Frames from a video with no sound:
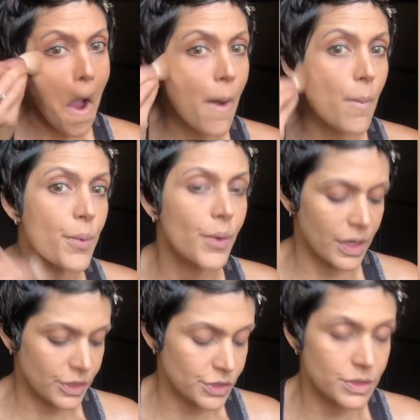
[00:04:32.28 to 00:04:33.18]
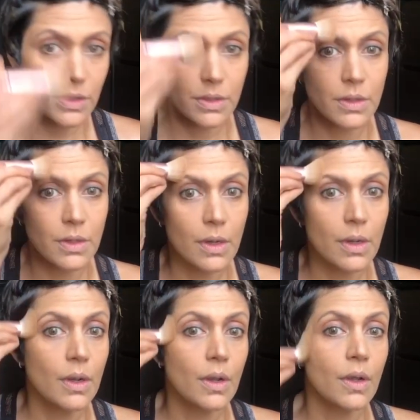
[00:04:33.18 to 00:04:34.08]
a brush
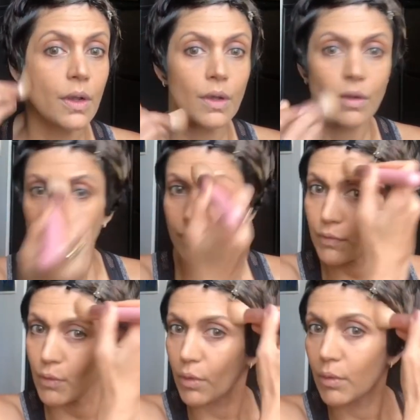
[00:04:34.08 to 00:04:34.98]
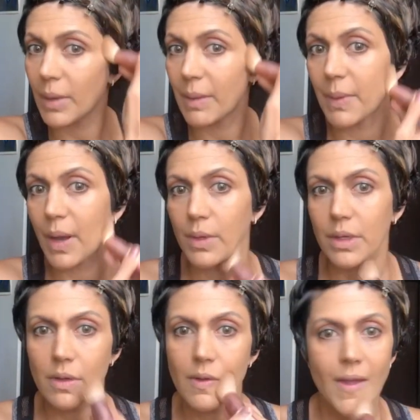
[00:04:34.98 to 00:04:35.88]
for my powder.